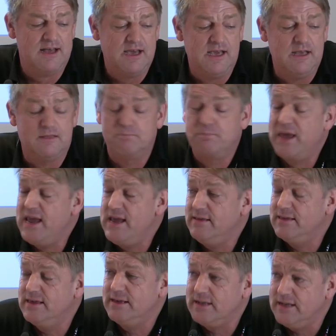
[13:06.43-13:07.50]
is
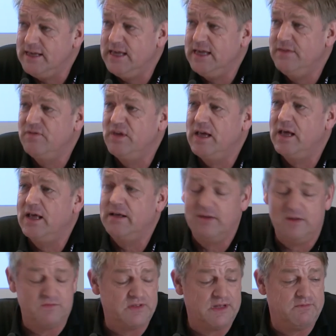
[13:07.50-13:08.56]
basically
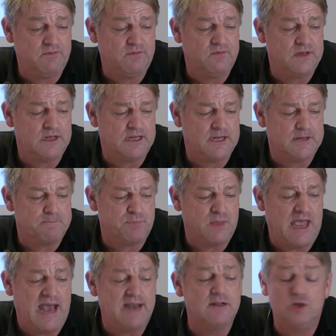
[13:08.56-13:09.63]
the
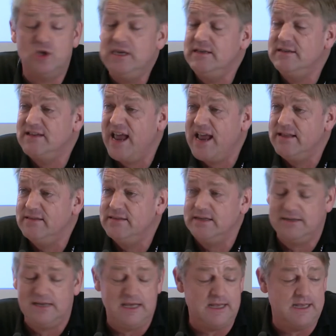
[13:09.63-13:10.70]
energy
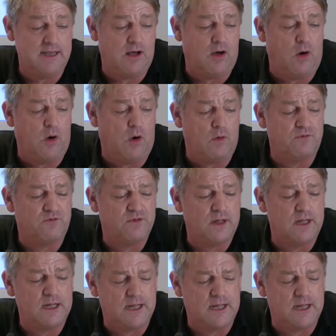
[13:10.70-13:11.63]
intensity of